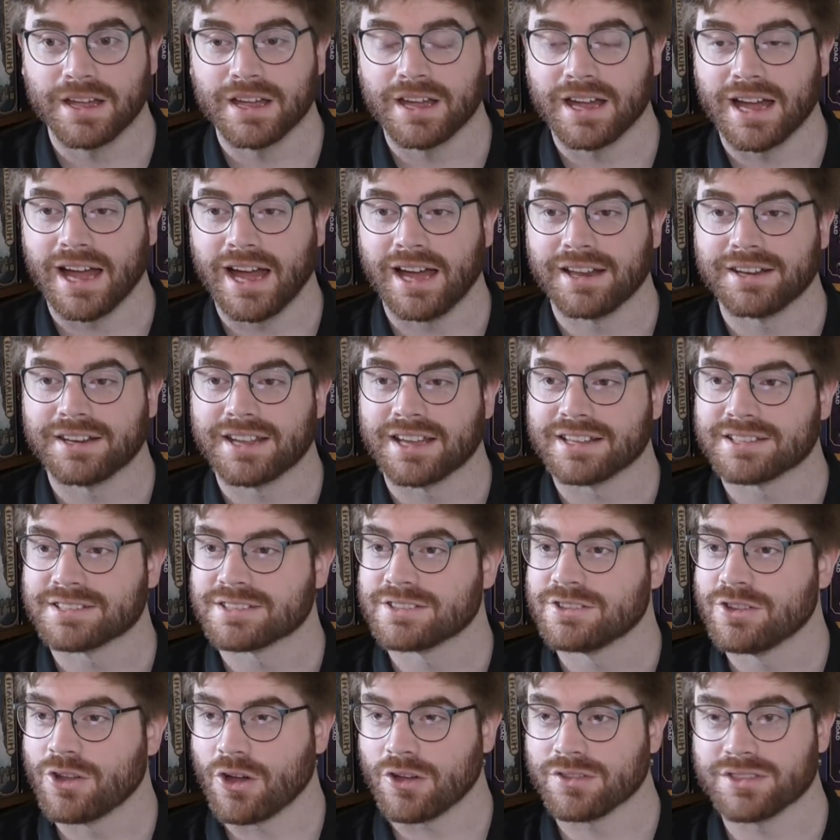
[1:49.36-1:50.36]
and that's
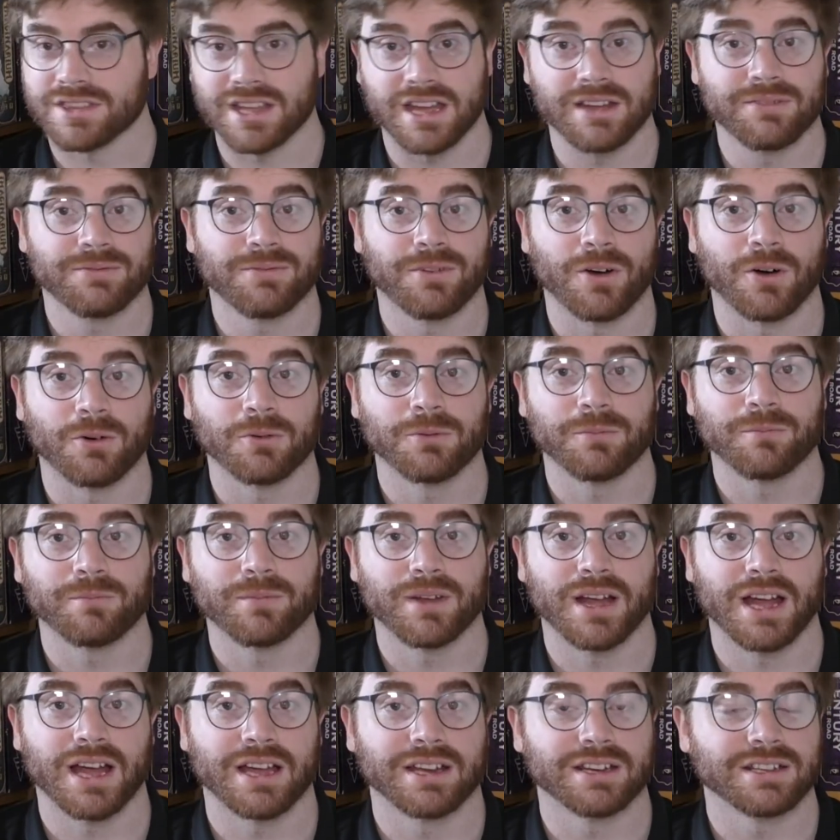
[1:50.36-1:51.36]
not their fault.
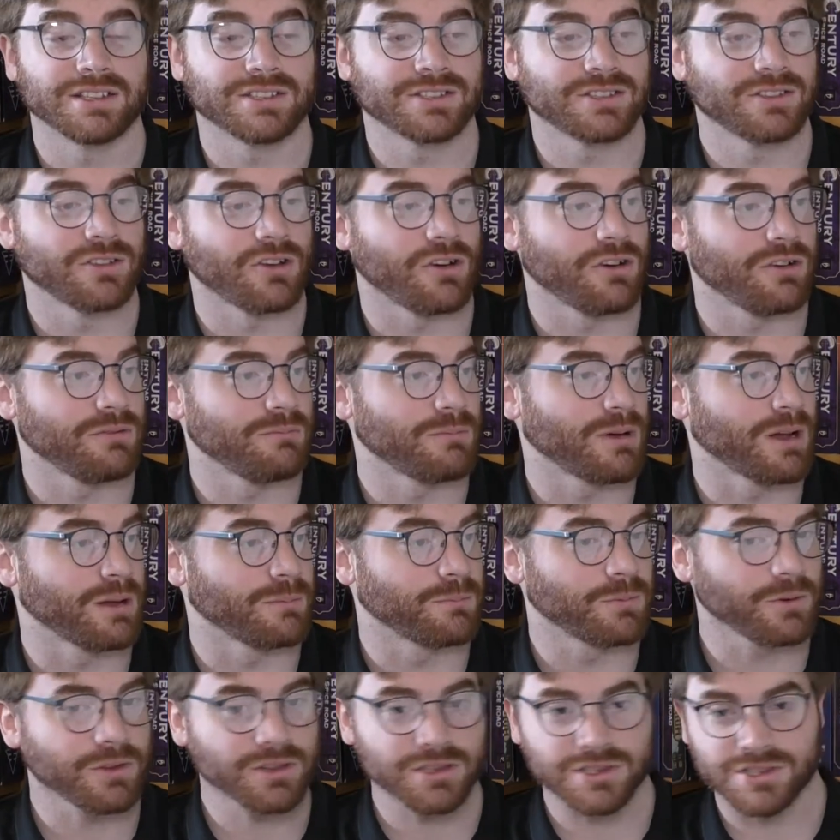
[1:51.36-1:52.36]
And it's not my
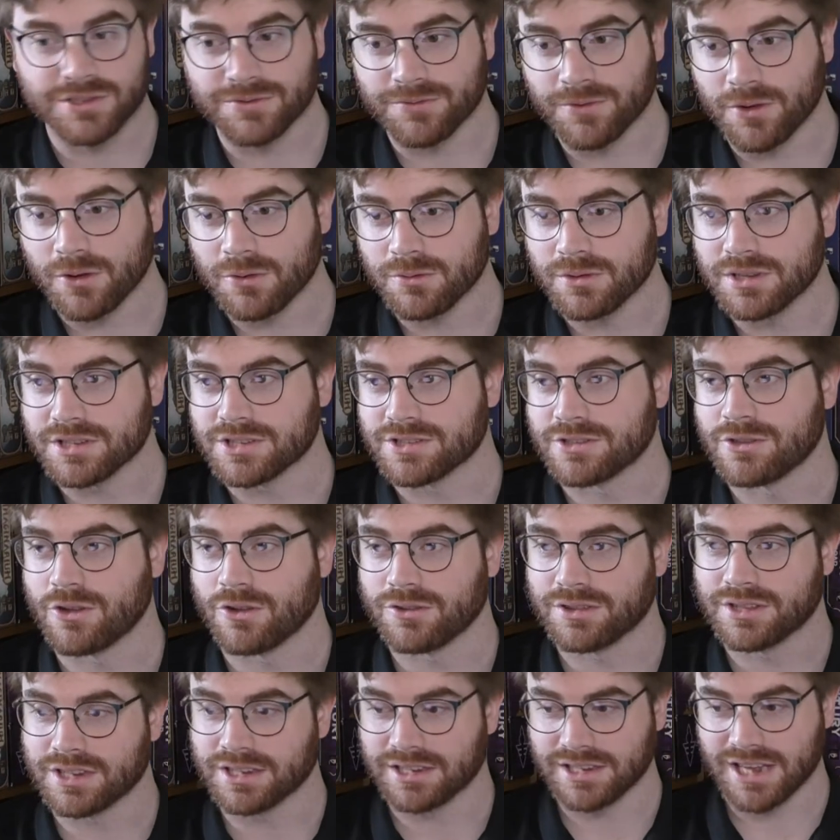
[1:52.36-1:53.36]
brother's fault, it's
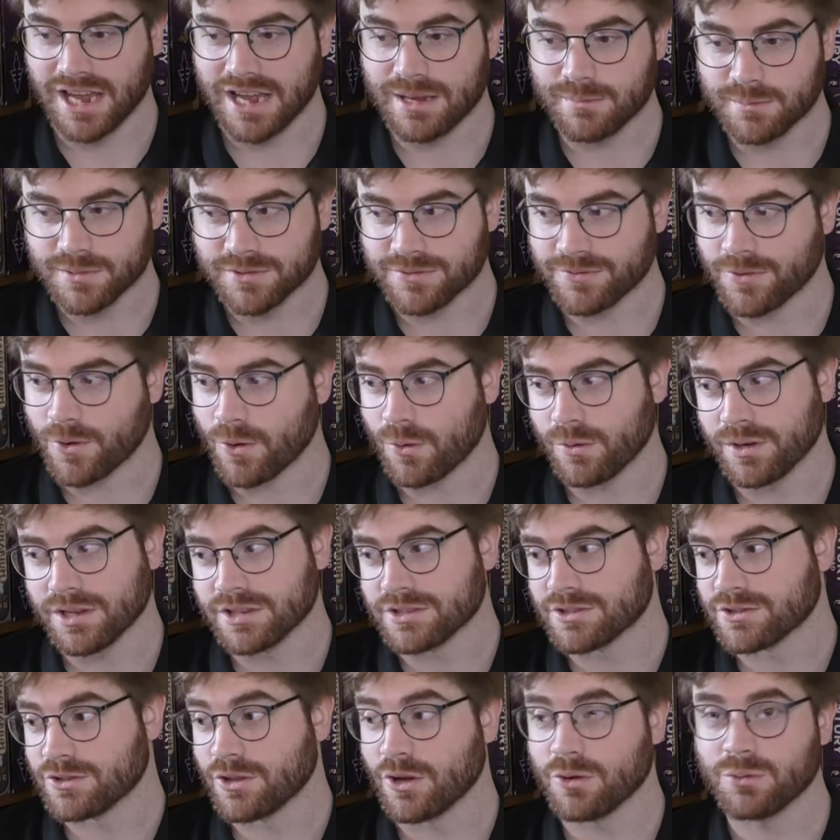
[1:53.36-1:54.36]
not the game's fault,
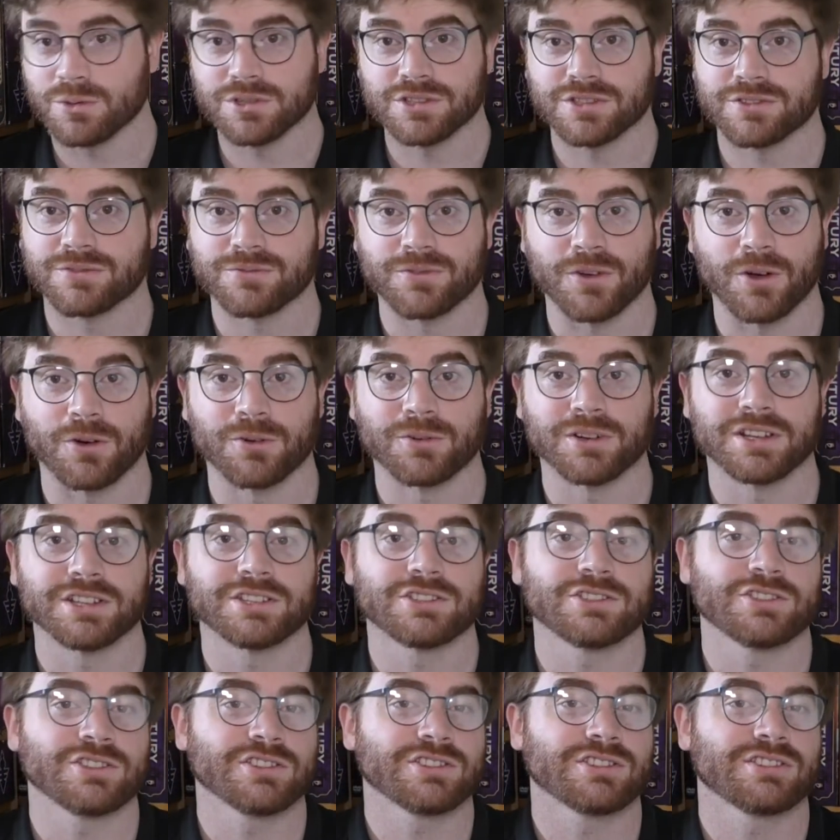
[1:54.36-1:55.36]
it's no one's fault.
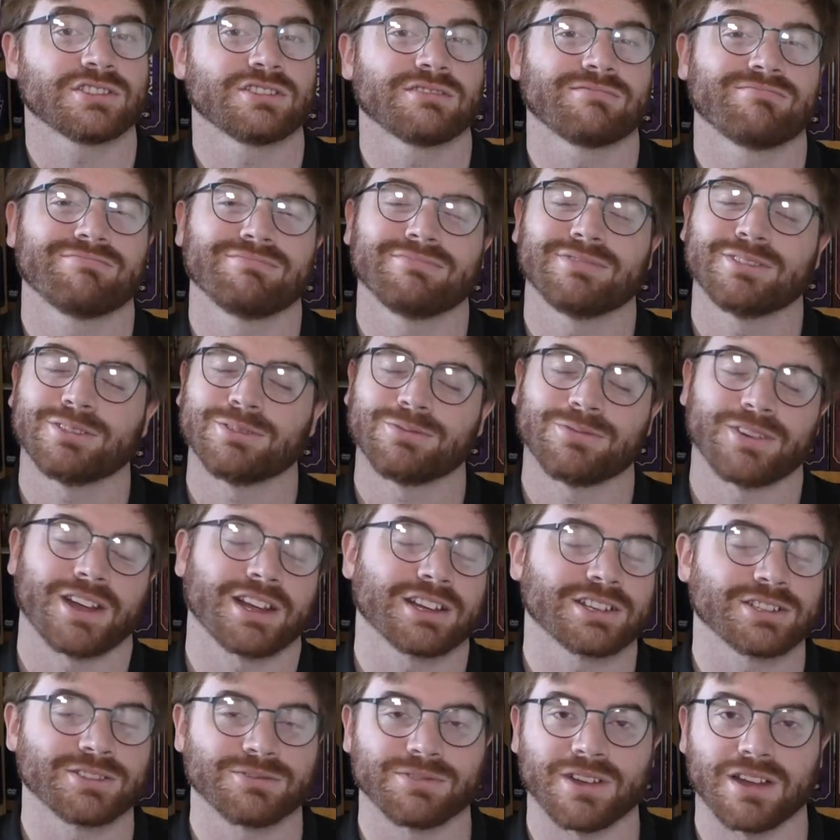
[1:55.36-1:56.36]
It's just the
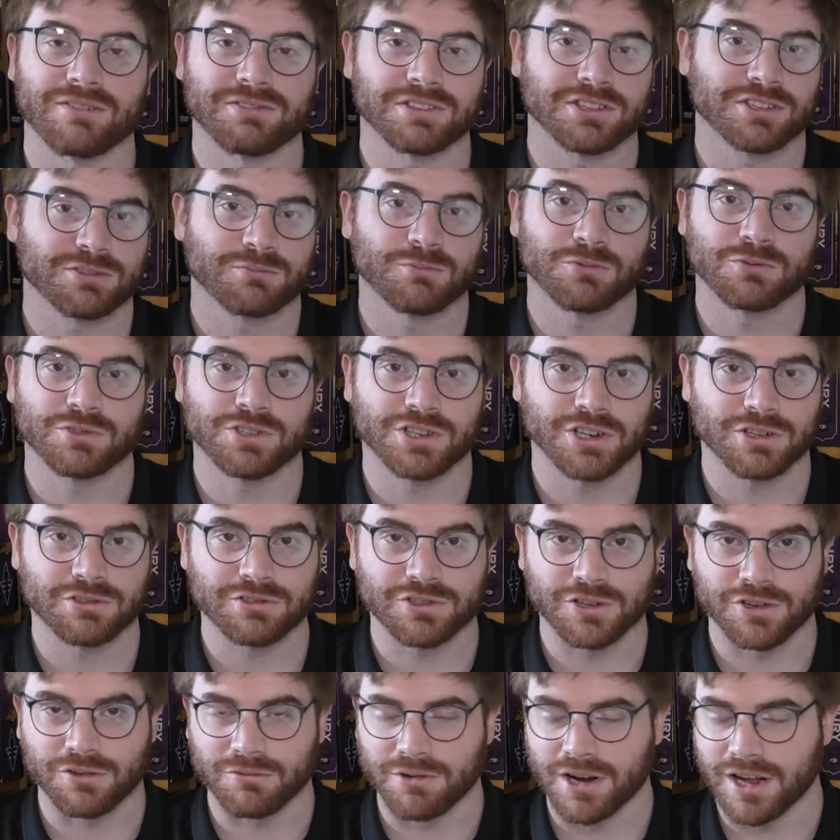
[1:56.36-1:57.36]
fact of having small
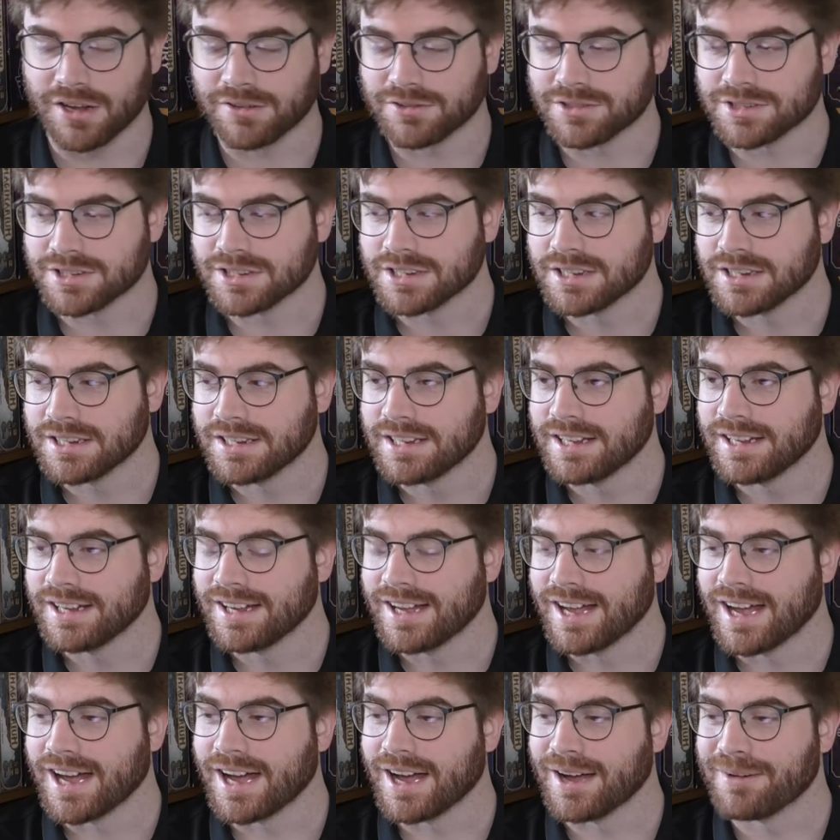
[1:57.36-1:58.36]
children around
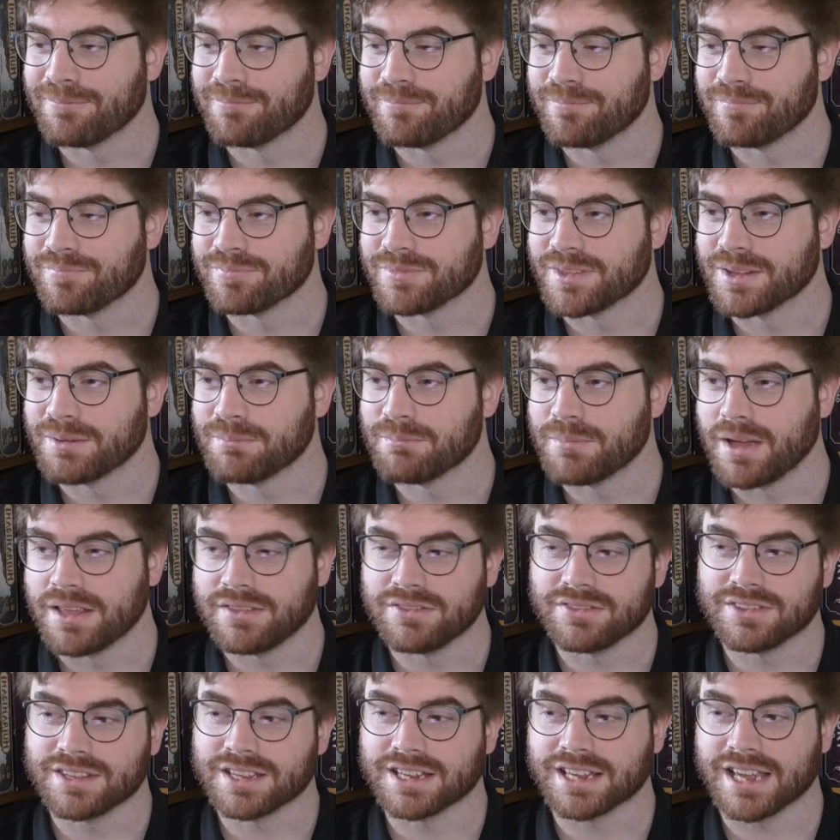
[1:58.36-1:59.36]

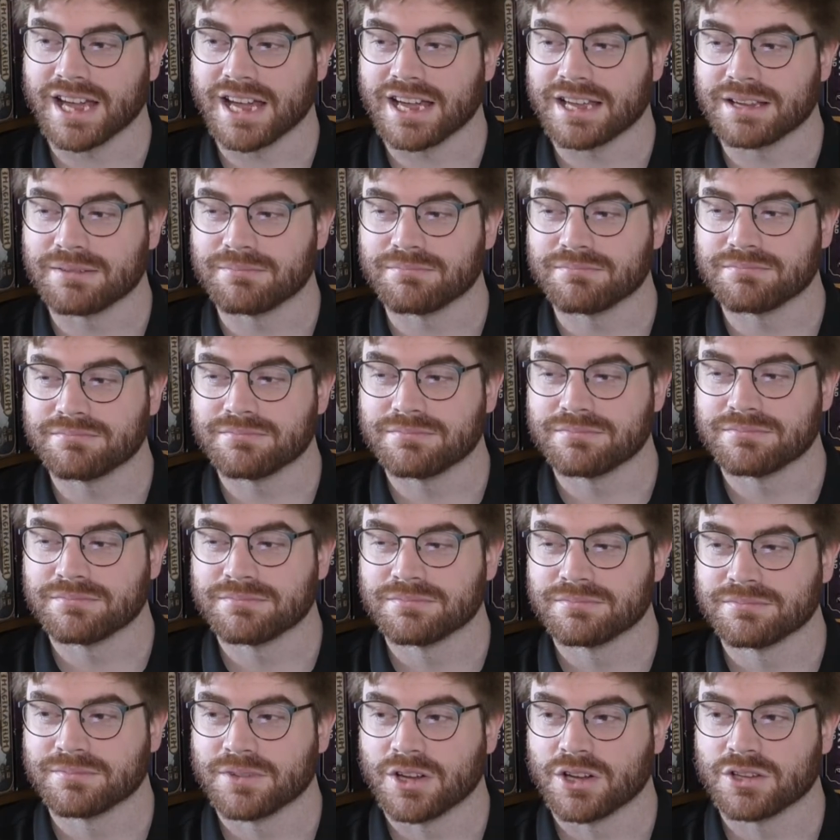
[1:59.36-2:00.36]
meant the game
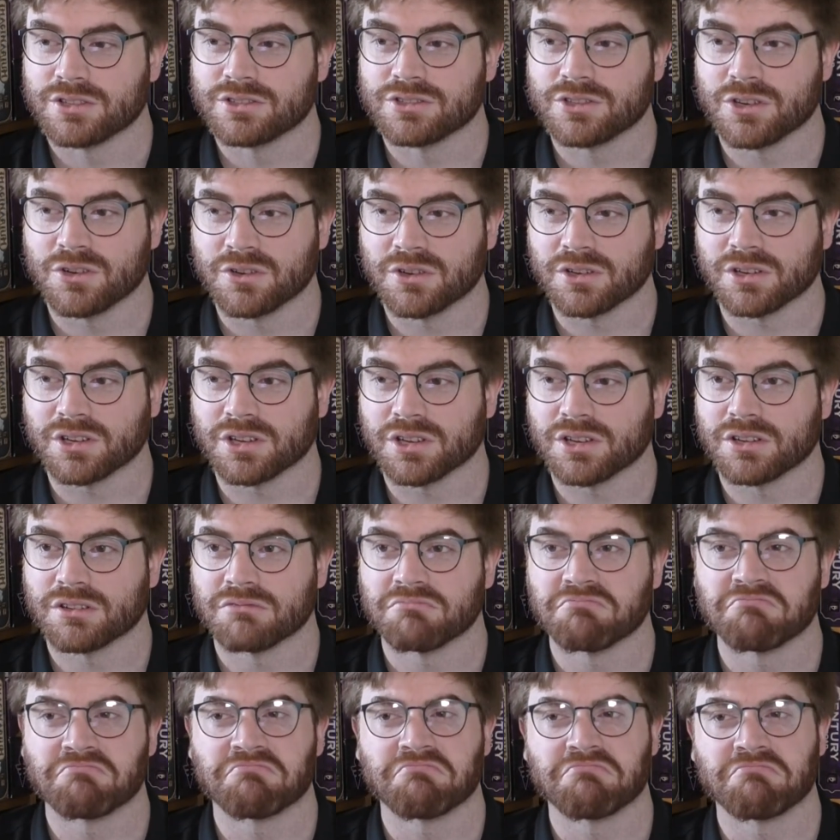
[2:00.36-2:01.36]
took
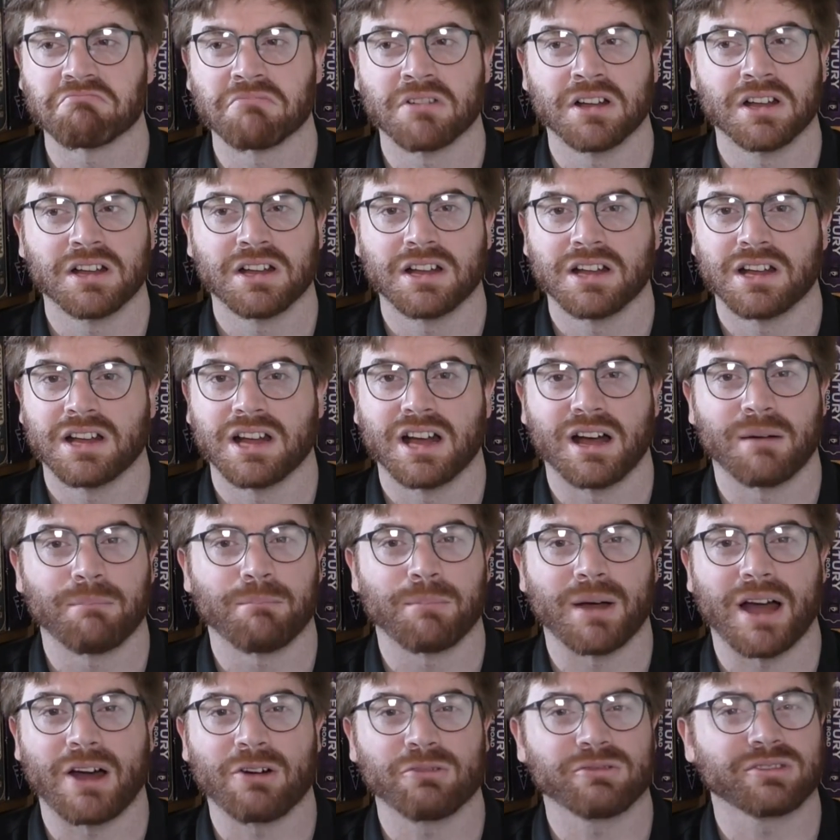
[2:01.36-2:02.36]

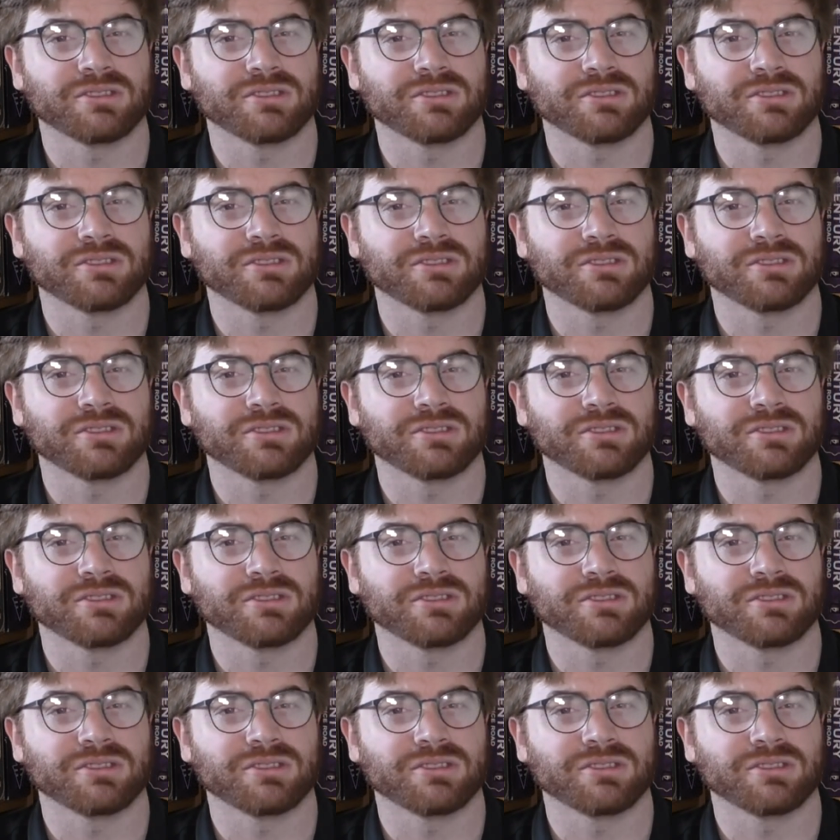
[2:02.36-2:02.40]
about